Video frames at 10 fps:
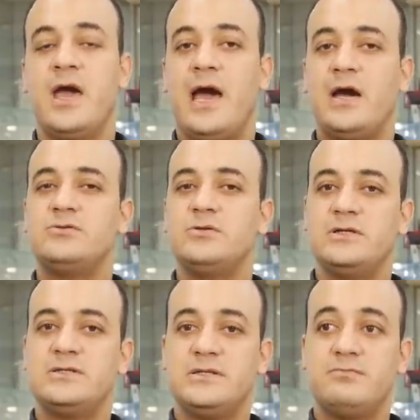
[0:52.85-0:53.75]
how to
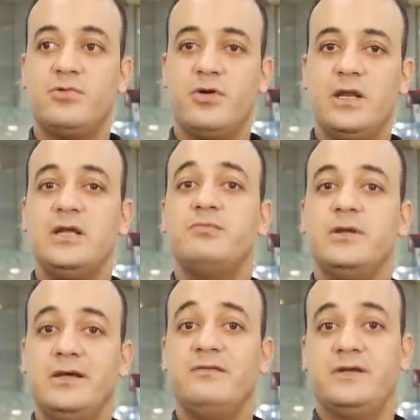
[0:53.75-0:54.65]
let them really
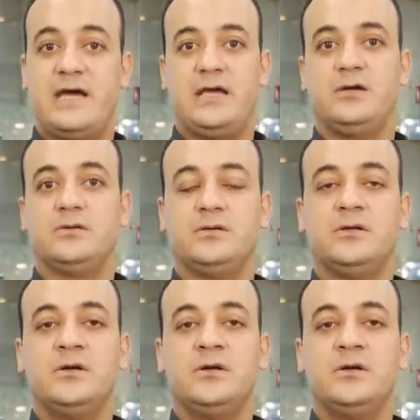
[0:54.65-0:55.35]
believe in Aikun